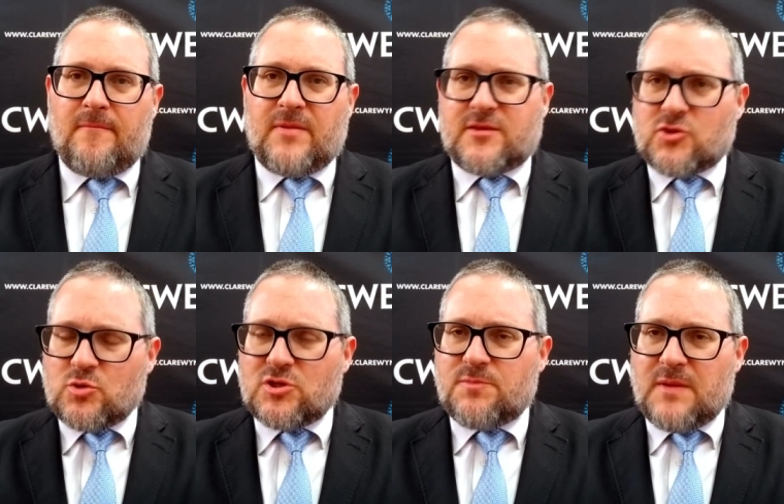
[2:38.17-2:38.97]
But the
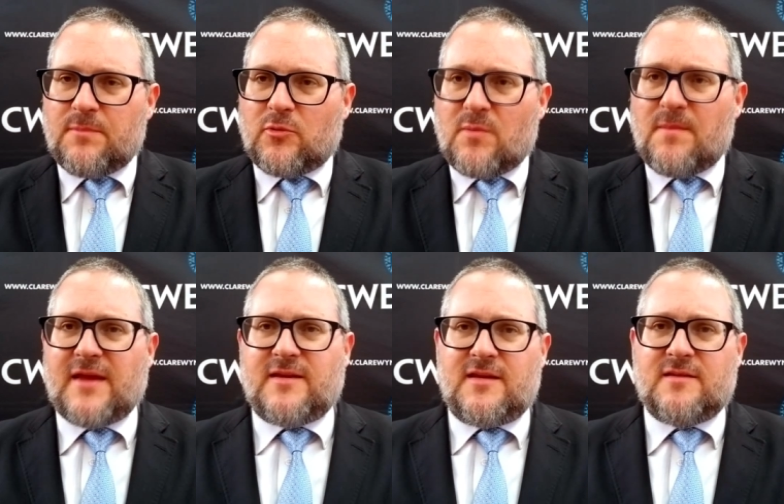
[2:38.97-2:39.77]
Jewish people
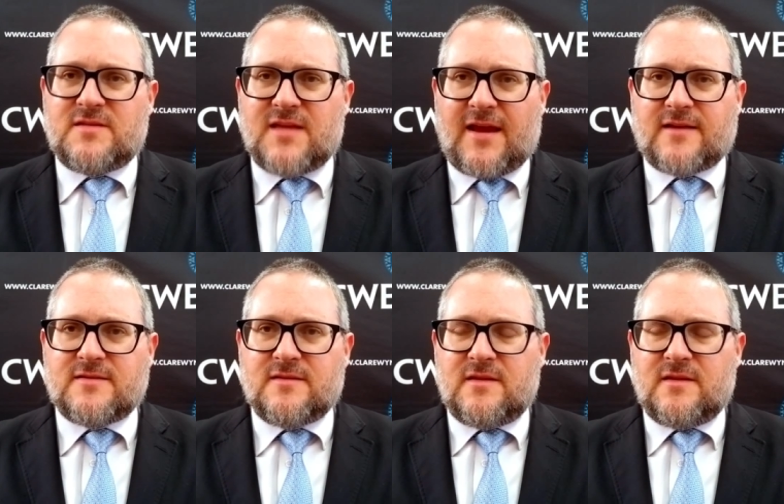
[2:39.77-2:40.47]
remain intact.